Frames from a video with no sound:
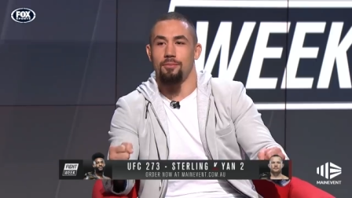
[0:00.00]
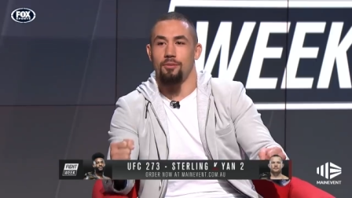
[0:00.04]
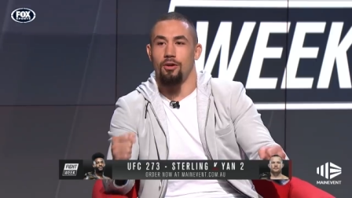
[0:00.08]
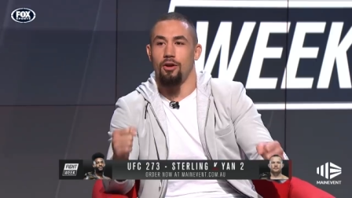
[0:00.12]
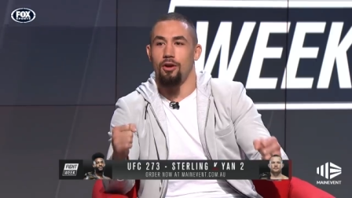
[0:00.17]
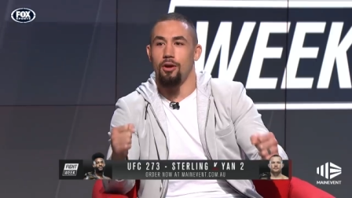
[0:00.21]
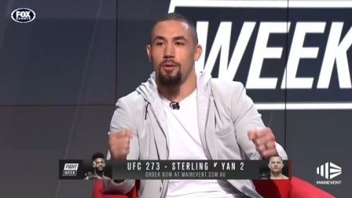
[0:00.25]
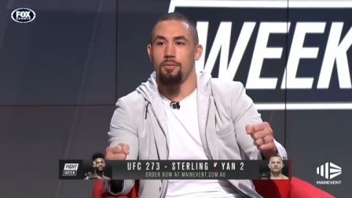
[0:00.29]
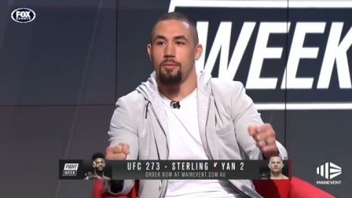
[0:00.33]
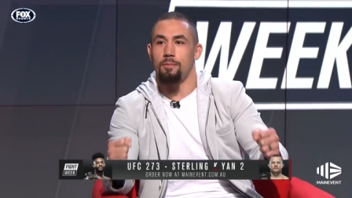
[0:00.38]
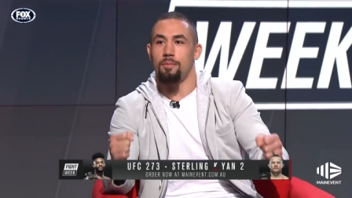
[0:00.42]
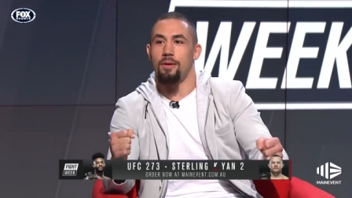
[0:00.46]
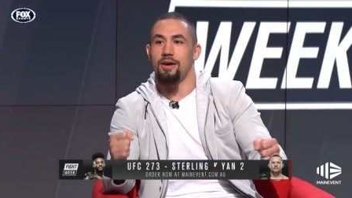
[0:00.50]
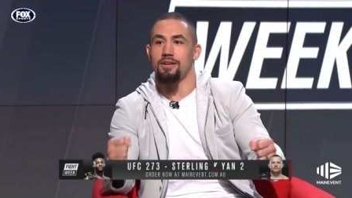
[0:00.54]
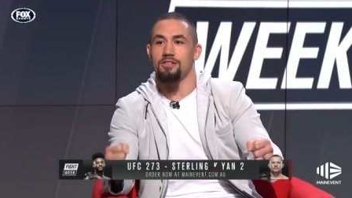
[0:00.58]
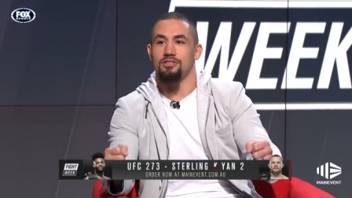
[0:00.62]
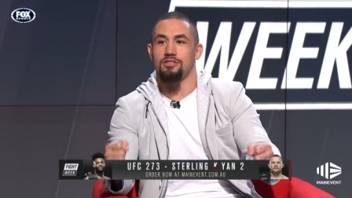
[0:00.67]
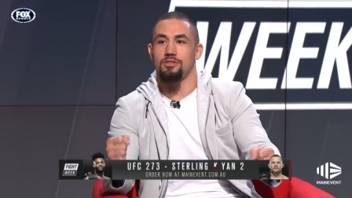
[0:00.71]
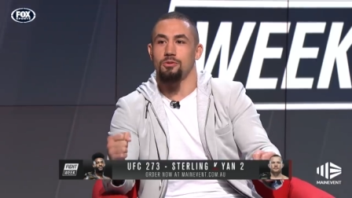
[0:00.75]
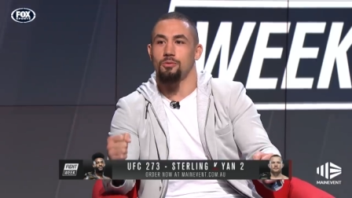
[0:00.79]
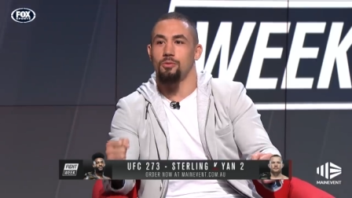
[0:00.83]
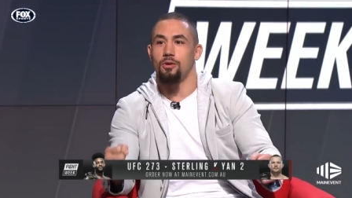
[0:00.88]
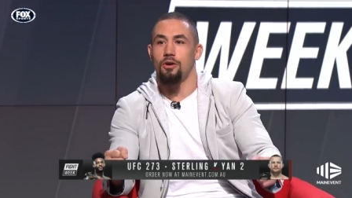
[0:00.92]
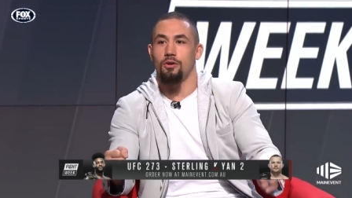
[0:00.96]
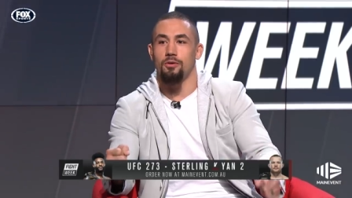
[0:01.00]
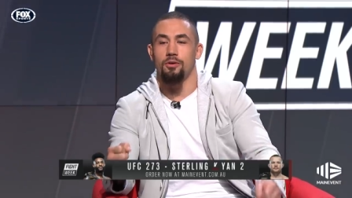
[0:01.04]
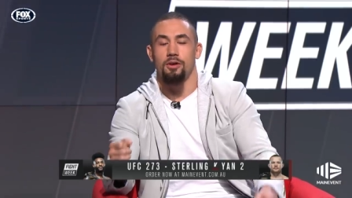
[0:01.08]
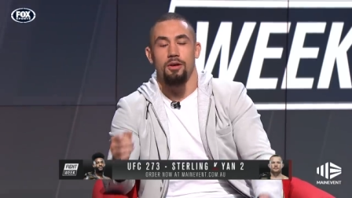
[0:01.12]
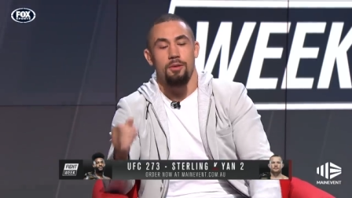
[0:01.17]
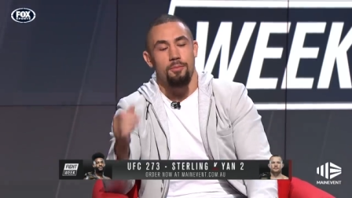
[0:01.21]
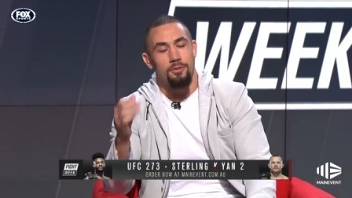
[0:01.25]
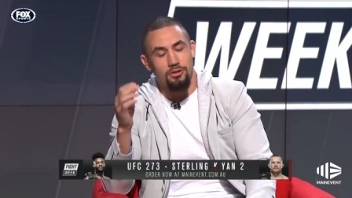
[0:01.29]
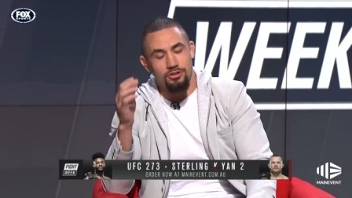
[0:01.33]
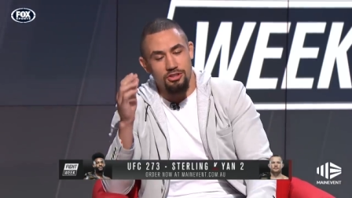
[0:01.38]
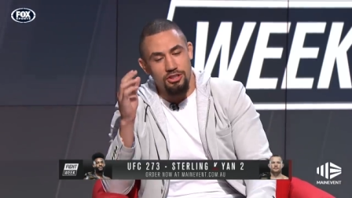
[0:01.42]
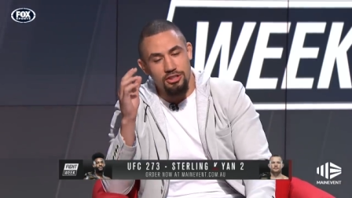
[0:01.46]
and I'm the best in the world
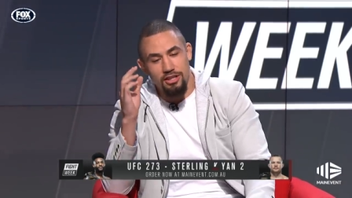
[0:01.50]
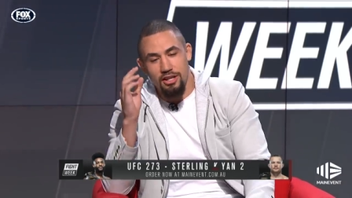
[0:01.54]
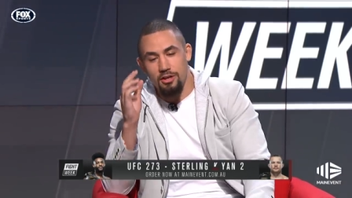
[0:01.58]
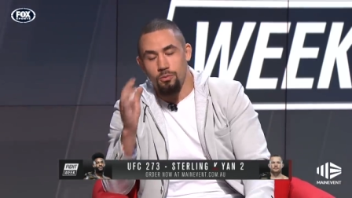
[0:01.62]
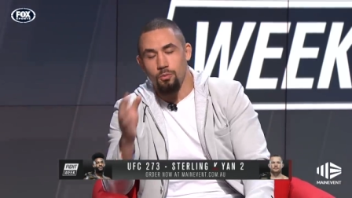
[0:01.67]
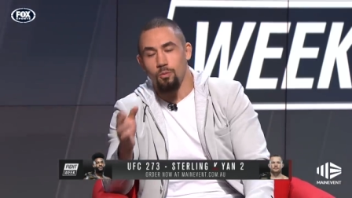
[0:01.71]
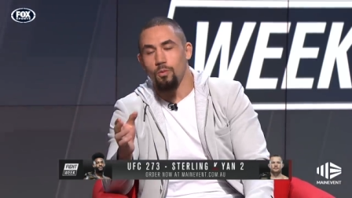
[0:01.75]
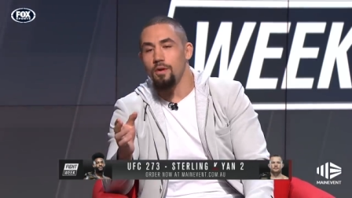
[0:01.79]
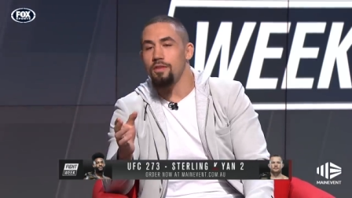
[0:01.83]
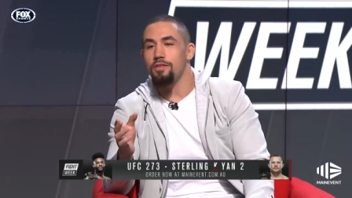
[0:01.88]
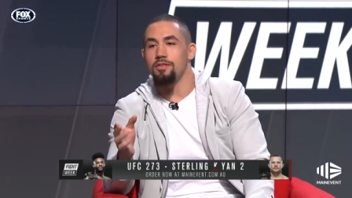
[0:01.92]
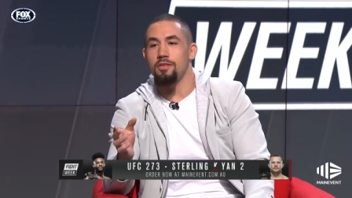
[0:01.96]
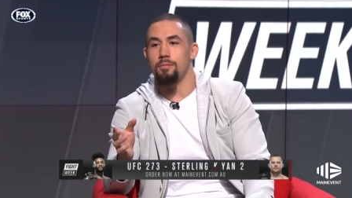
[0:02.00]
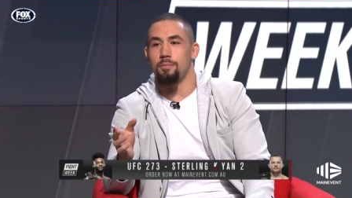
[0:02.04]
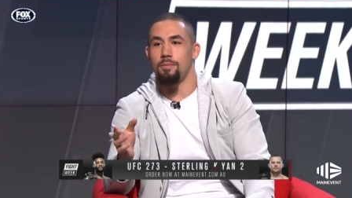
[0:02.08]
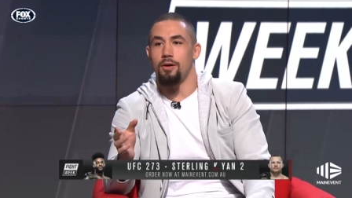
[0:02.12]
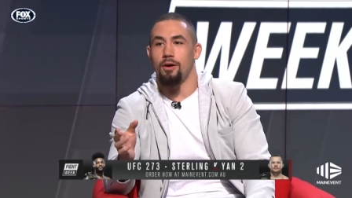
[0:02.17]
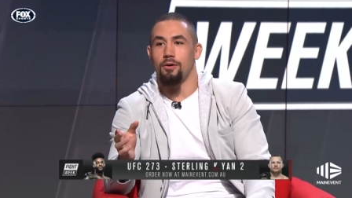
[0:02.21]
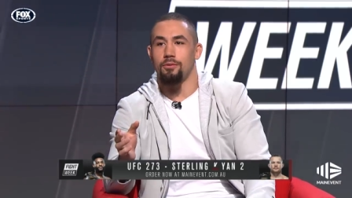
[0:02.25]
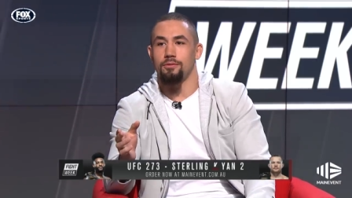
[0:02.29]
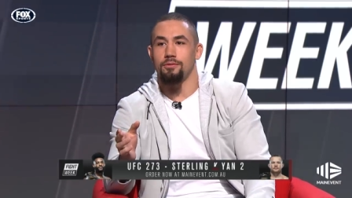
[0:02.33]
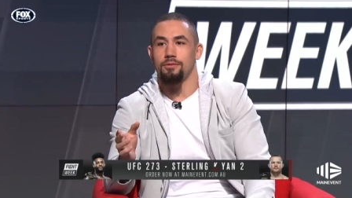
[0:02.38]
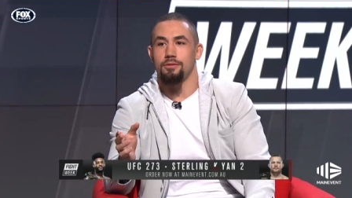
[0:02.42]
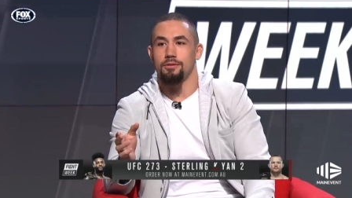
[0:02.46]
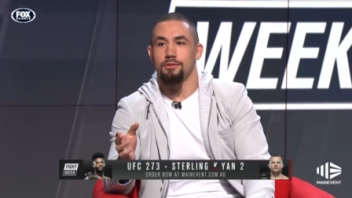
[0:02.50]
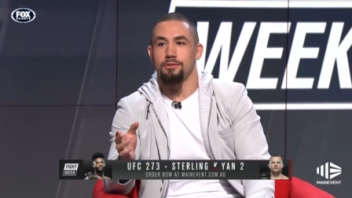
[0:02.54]
because you didn't win the belt.